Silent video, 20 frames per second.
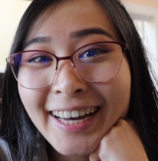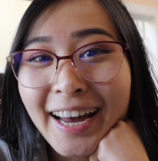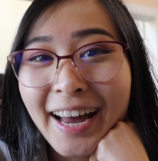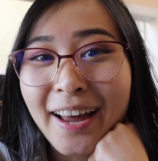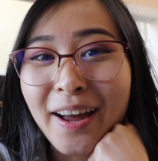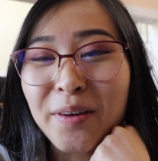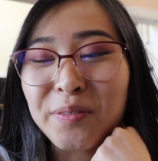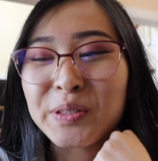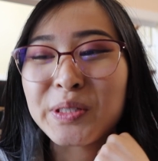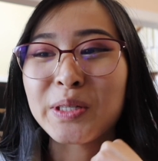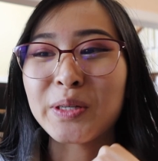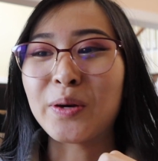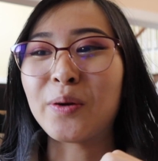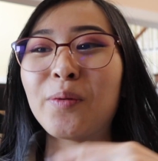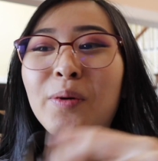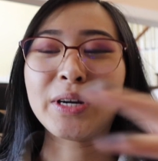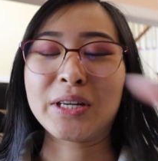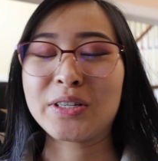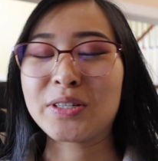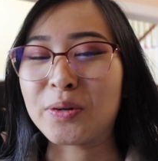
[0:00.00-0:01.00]
I obviously
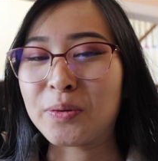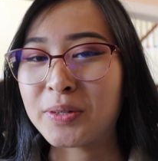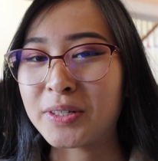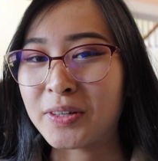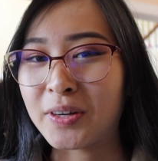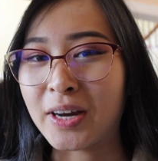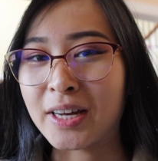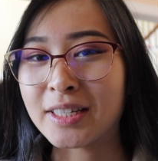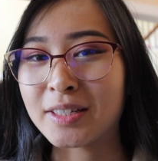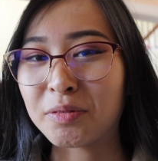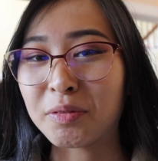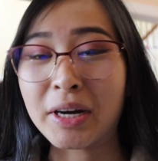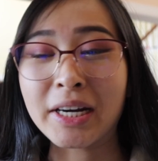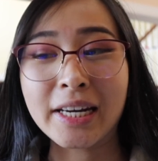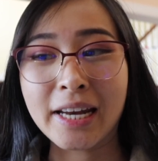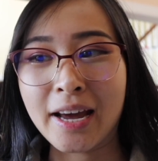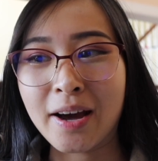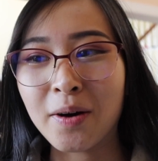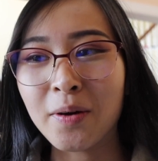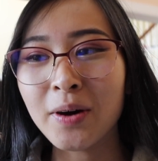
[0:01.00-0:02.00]
don't want to show it to you guys
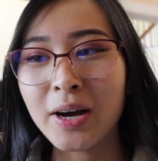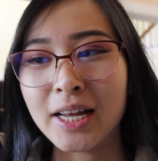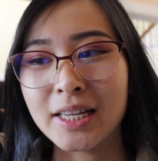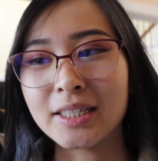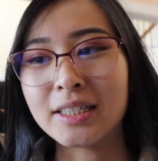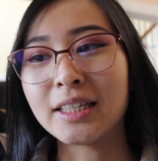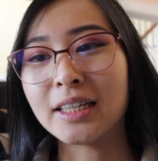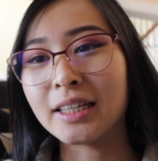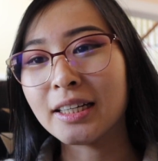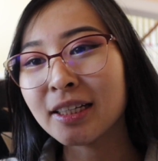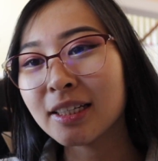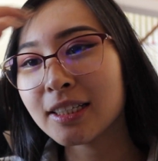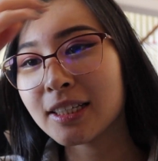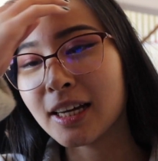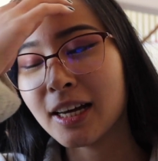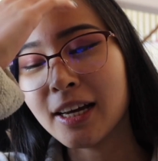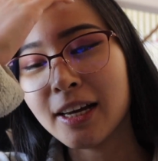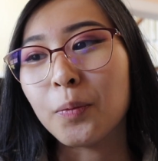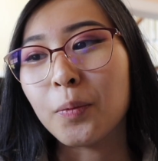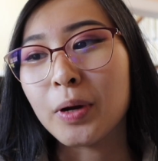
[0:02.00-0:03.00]
right now as it is.
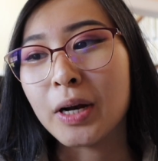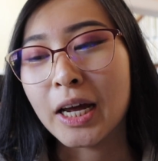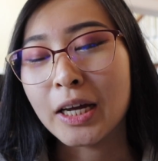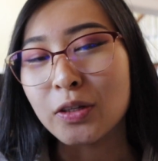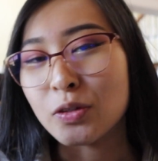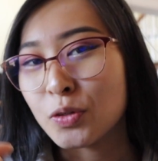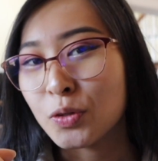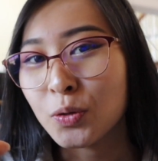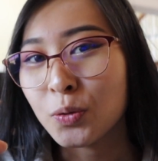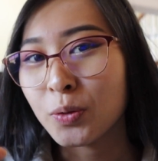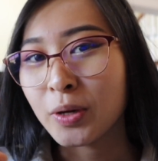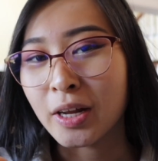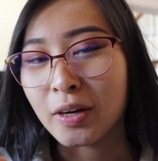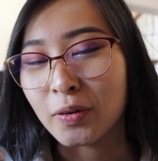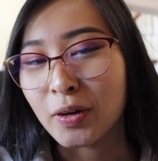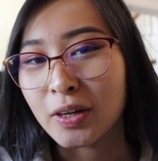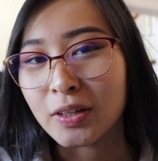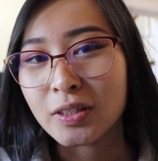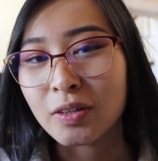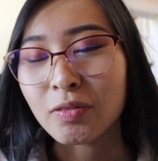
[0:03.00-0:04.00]
When I do get
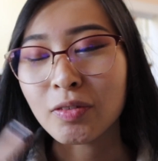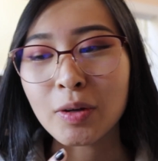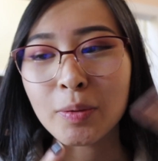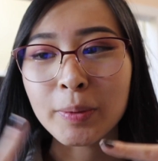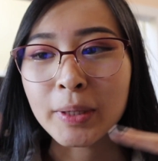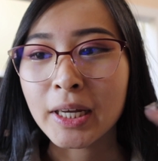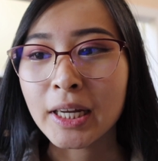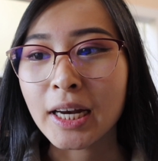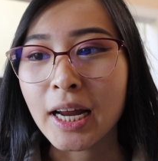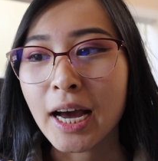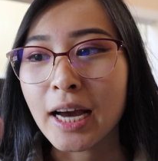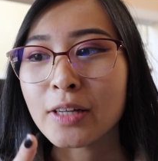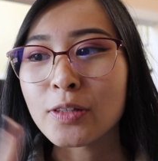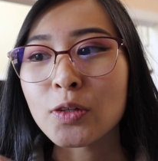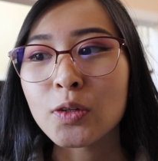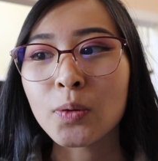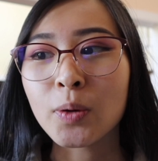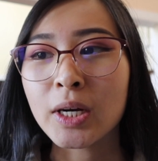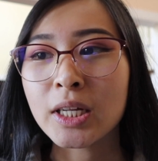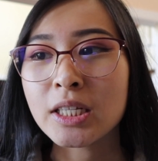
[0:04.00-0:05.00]
around to filming it, I
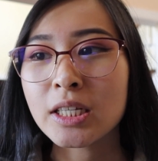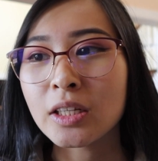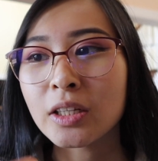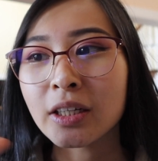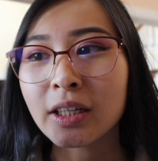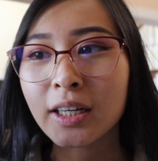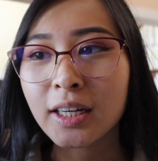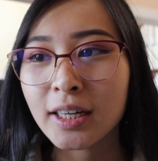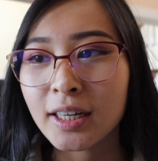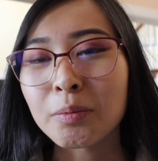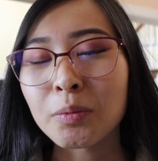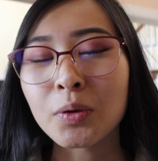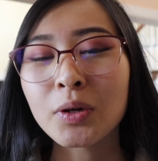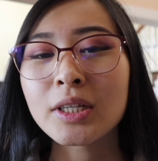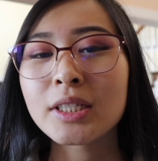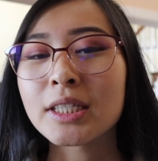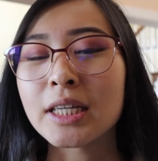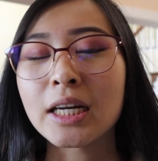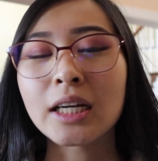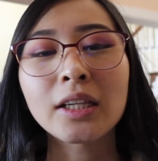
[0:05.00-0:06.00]
do want it to look more
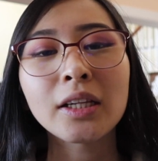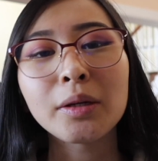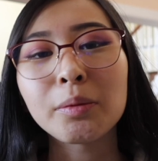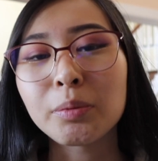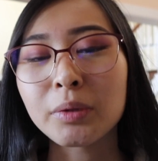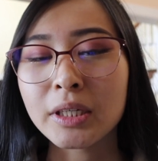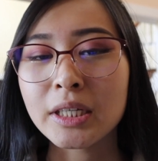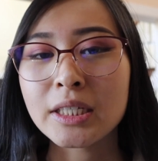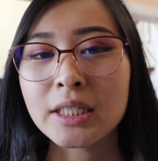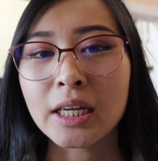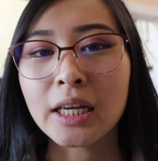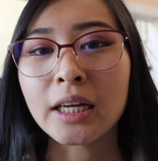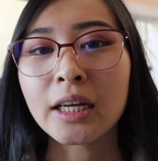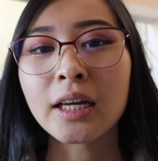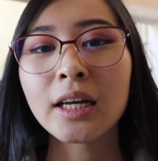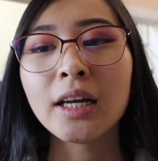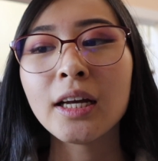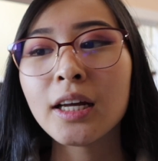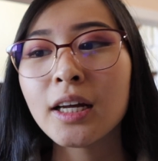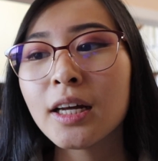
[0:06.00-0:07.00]
aesthetically
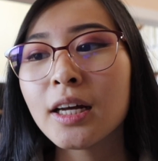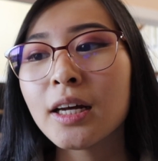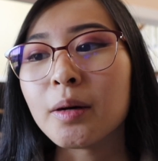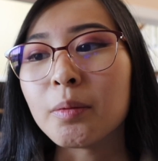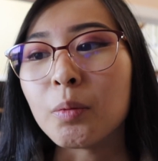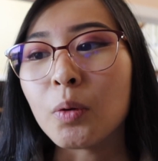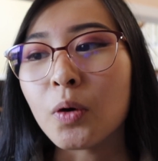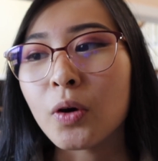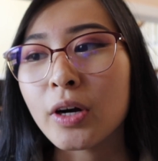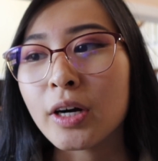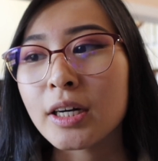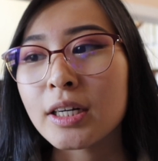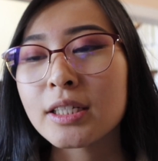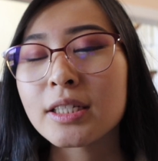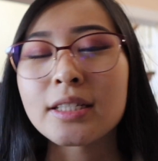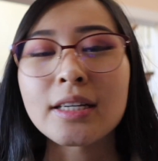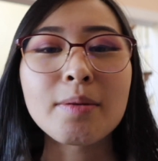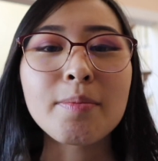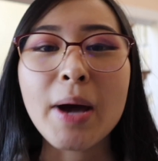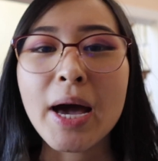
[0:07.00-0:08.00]
pleasing, more
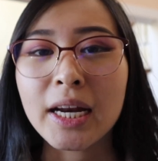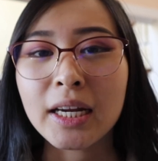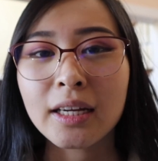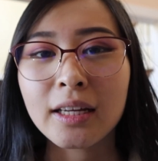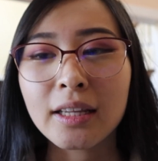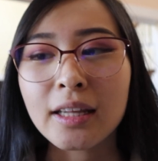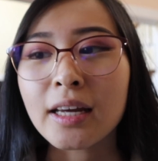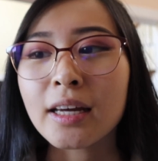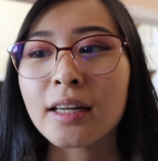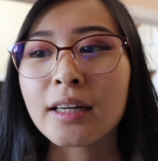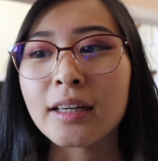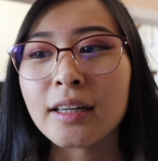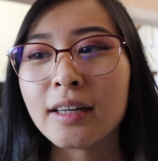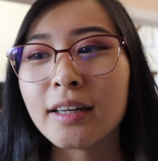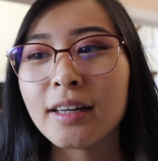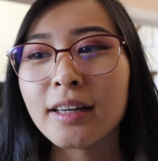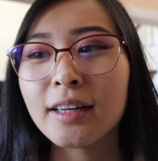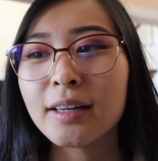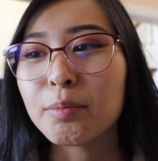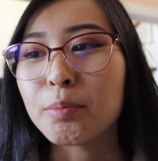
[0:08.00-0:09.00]
cinematic than
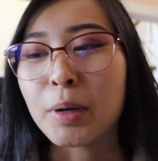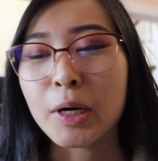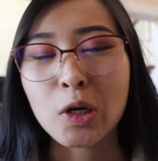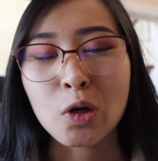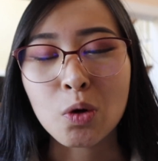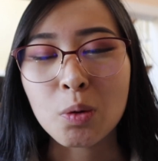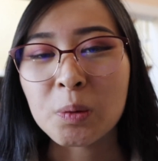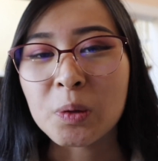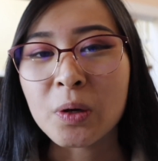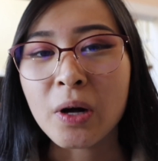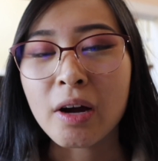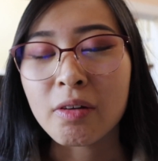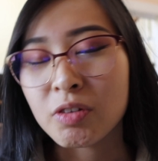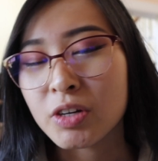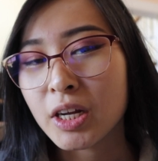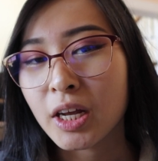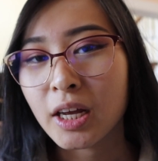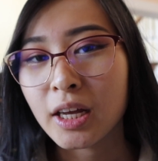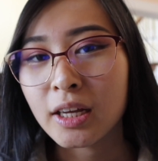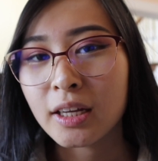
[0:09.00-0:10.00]
my normal
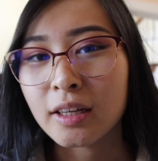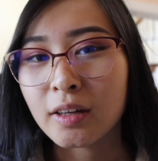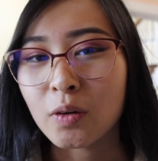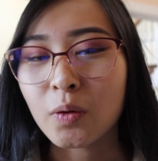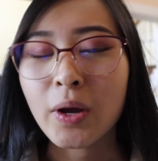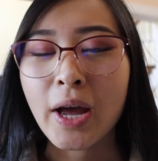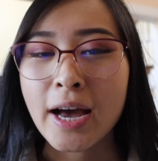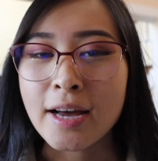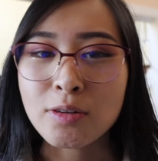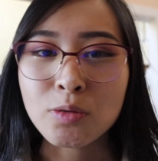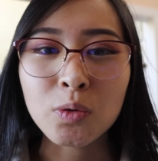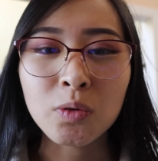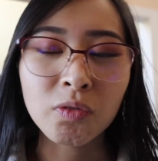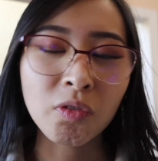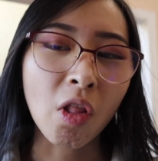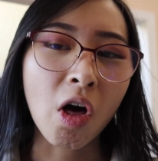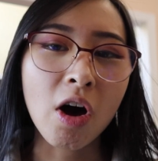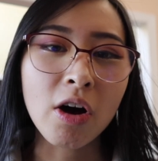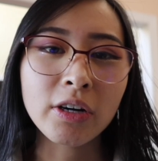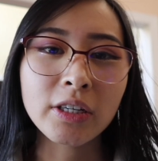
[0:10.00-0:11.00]
everyday, you know, casual
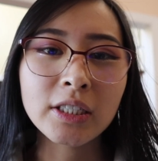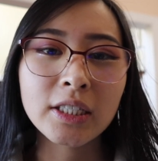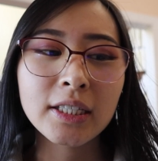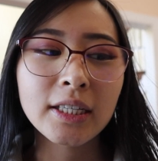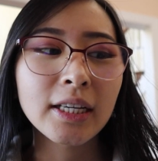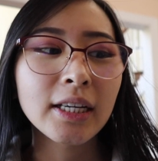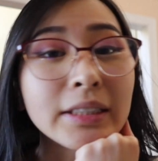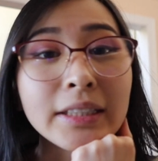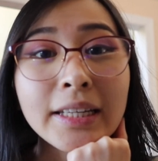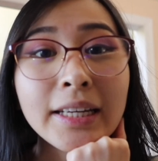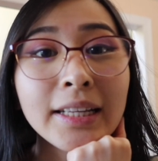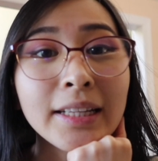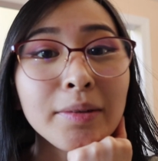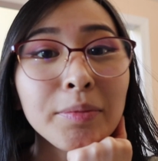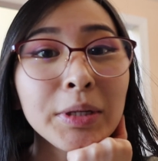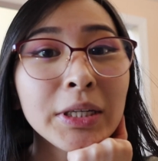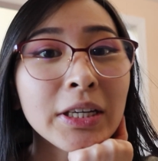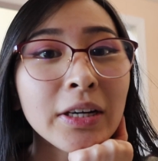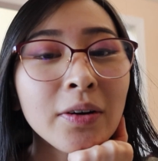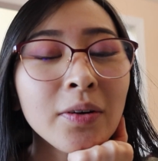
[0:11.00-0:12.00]
vlogs. Yeah,
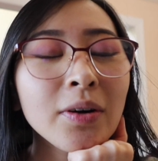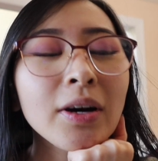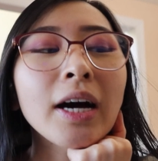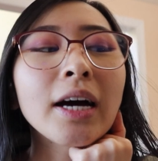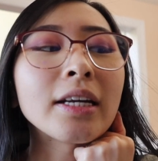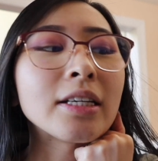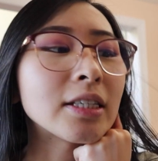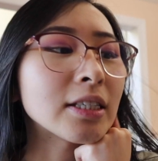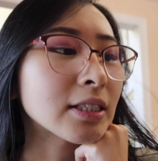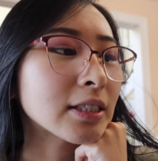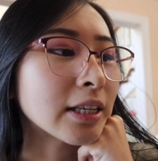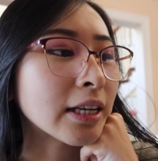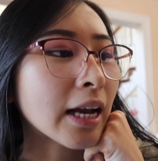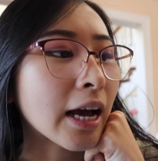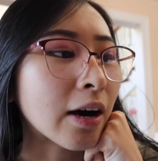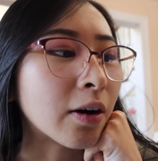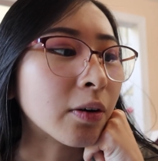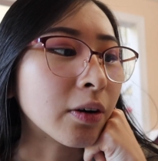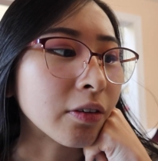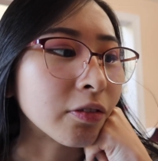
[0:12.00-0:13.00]
let me know. I just sent
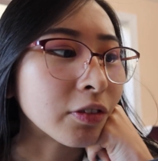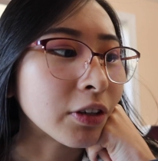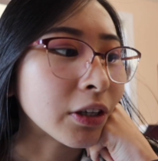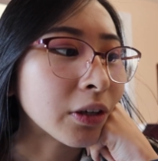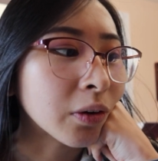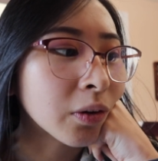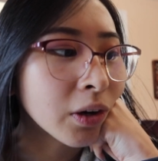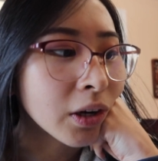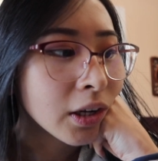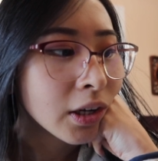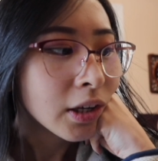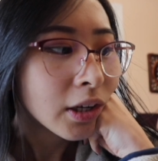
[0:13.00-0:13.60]
out a few